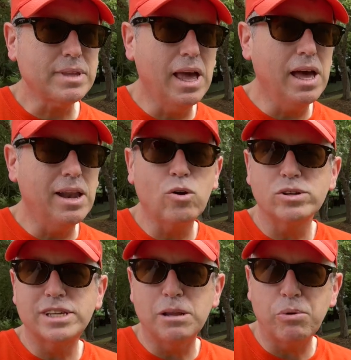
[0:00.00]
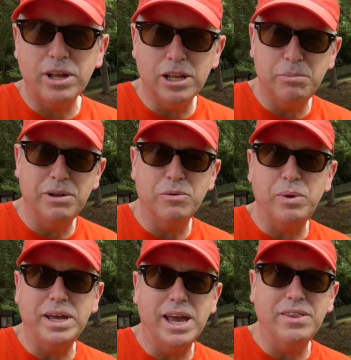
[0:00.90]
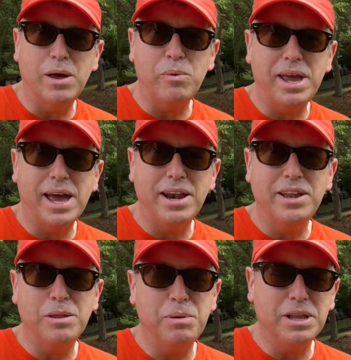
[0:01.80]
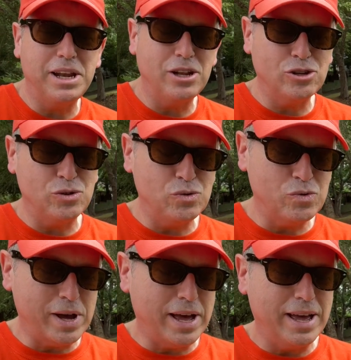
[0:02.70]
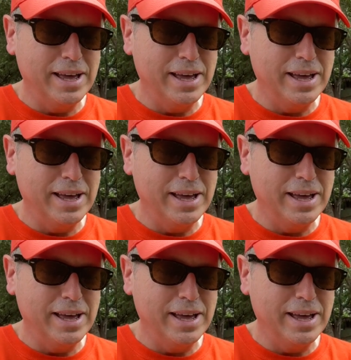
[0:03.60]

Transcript: uh, of course, celebrating a little bit of the weekend that we had the ability to uh,